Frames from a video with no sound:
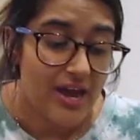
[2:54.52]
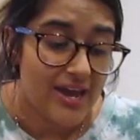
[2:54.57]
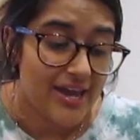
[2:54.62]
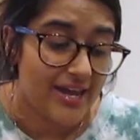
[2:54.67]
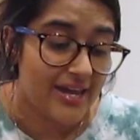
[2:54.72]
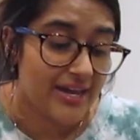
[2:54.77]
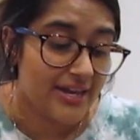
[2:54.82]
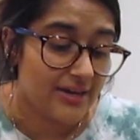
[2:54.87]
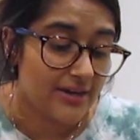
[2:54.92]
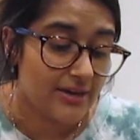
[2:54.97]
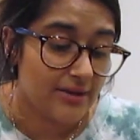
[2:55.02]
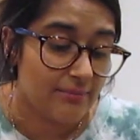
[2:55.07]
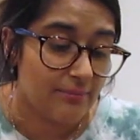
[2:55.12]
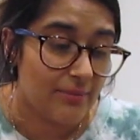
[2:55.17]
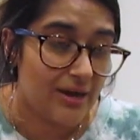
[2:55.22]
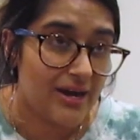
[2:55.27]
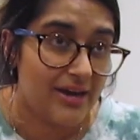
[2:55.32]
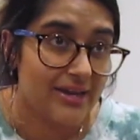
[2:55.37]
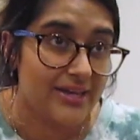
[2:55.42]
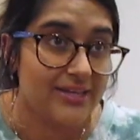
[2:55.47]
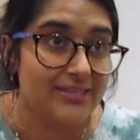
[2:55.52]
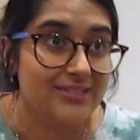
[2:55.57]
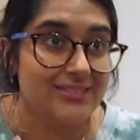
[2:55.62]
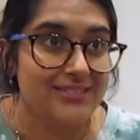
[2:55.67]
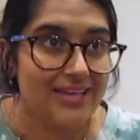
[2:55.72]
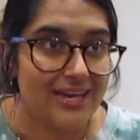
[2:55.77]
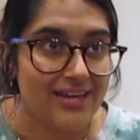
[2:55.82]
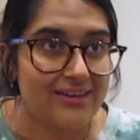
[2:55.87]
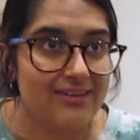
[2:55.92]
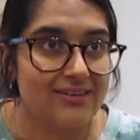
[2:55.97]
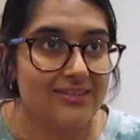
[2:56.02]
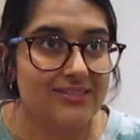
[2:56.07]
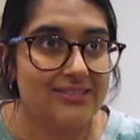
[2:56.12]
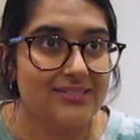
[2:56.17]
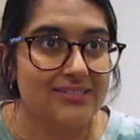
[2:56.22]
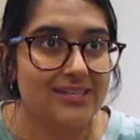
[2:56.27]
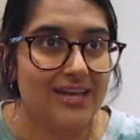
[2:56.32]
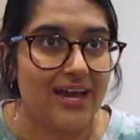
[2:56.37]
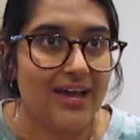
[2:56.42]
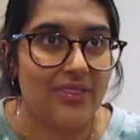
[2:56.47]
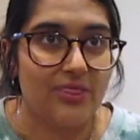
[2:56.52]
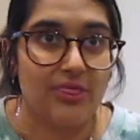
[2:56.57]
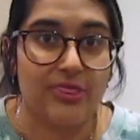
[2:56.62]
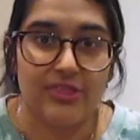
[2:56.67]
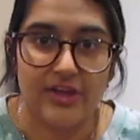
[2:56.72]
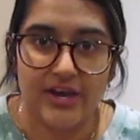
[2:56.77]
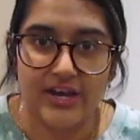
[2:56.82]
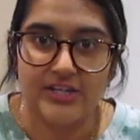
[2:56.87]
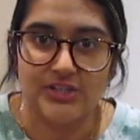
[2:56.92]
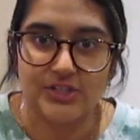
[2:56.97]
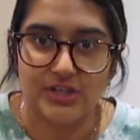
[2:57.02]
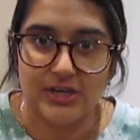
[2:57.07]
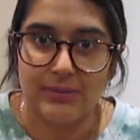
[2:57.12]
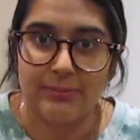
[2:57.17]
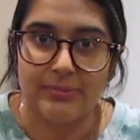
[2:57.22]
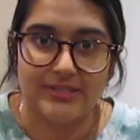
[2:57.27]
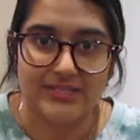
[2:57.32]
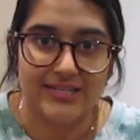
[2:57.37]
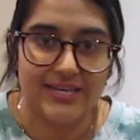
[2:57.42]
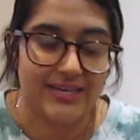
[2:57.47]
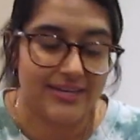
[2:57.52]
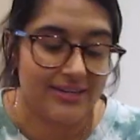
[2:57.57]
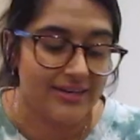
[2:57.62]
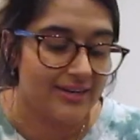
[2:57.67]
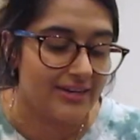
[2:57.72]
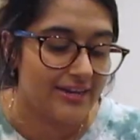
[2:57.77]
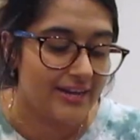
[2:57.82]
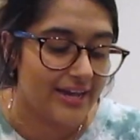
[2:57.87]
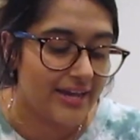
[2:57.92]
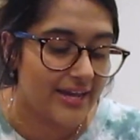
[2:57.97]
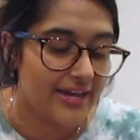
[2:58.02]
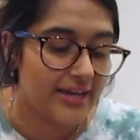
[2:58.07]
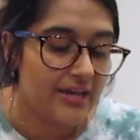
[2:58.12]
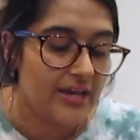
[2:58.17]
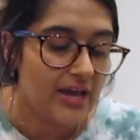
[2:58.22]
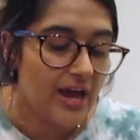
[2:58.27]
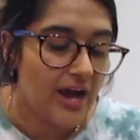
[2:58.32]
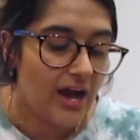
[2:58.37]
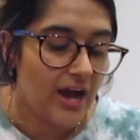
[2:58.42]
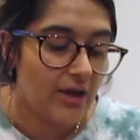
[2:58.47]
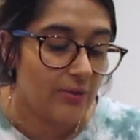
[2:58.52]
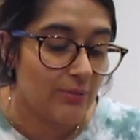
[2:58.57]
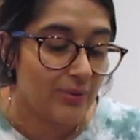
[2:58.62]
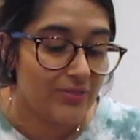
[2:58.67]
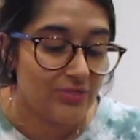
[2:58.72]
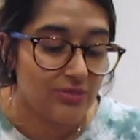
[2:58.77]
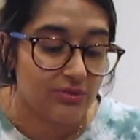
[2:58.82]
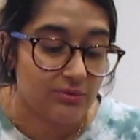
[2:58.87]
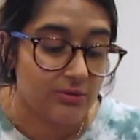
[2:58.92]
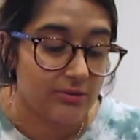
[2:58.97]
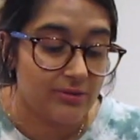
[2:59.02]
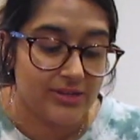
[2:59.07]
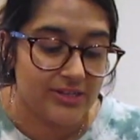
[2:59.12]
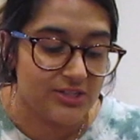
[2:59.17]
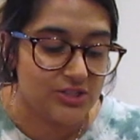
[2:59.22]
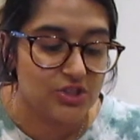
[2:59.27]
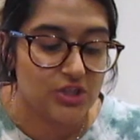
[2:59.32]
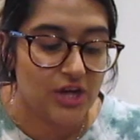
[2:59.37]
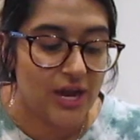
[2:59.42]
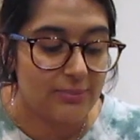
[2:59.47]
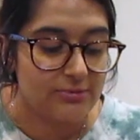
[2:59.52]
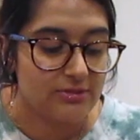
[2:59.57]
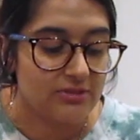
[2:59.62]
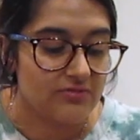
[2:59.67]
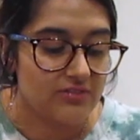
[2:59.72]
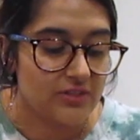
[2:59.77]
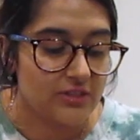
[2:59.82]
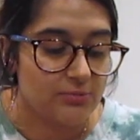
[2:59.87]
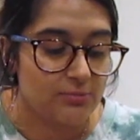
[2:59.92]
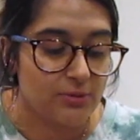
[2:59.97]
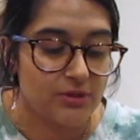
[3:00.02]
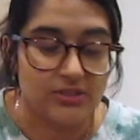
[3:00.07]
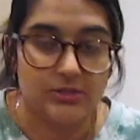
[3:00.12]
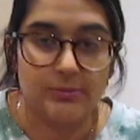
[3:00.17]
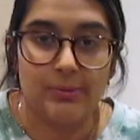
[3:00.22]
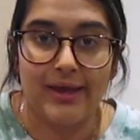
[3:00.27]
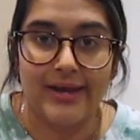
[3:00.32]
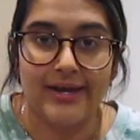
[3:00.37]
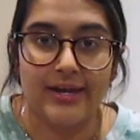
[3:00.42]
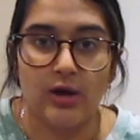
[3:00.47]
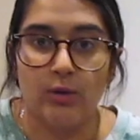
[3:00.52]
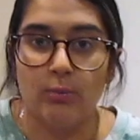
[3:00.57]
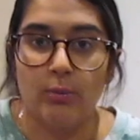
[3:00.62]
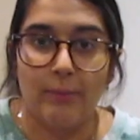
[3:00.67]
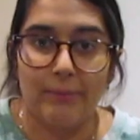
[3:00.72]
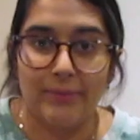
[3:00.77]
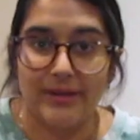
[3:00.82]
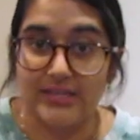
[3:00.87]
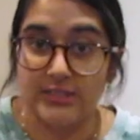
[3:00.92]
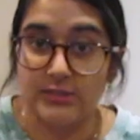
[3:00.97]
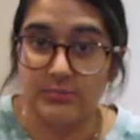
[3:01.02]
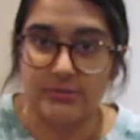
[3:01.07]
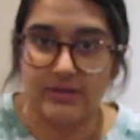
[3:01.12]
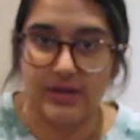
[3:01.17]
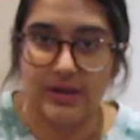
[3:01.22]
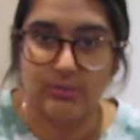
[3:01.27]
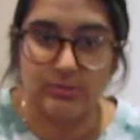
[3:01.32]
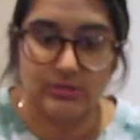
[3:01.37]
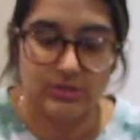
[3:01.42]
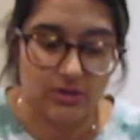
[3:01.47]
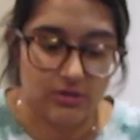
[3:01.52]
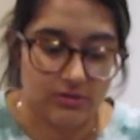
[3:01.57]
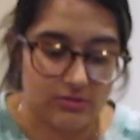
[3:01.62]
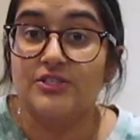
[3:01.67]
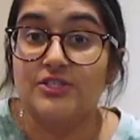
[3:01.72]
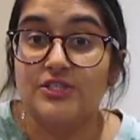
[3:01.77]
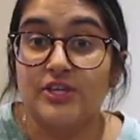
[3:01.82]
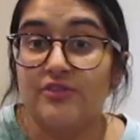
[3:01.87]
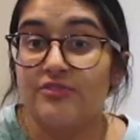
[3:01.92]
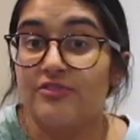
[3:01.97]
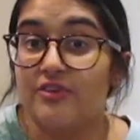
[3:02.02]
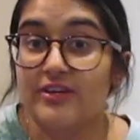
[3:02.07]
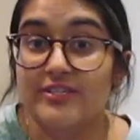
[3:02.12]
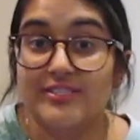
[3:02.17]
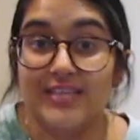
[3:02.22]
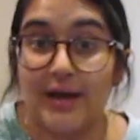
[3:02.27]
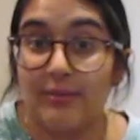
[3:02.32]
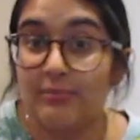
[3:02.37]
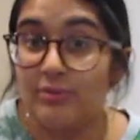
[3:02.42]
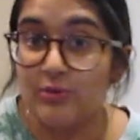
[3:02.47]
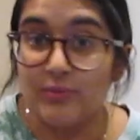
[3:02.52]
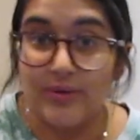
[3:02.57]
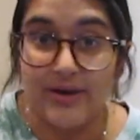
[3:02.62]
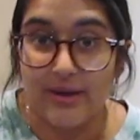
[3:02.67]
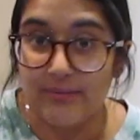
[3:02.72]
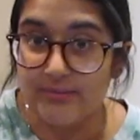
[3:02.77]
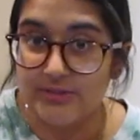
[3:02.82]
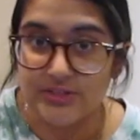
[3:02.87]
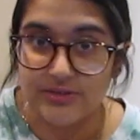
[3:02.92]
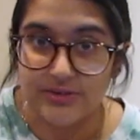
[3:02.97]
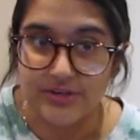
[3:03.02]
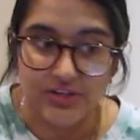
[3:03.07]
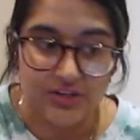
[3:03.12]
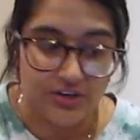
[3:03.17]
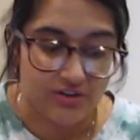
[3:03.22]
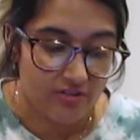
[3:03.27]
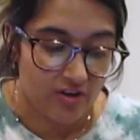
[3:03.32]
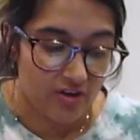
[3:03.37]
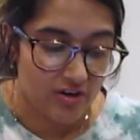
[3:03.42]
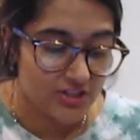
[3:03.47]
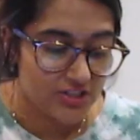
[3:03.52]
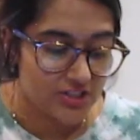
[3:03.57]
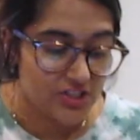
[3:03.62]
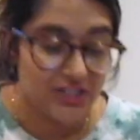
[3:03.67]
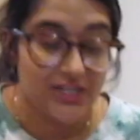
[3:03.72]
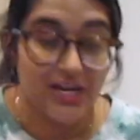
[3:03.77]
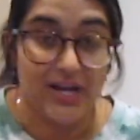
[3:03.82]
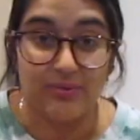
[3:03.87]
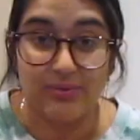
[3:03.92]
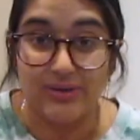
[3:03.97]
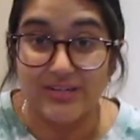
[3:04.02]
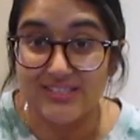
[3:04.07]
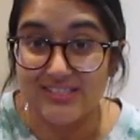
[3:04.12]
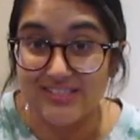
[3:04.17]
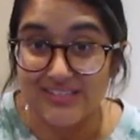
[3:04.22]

In my 2nd and 3rd year particularly, I went through each chapter of this book depending on what placement I was on. So for example, when I was doing neurology, I went to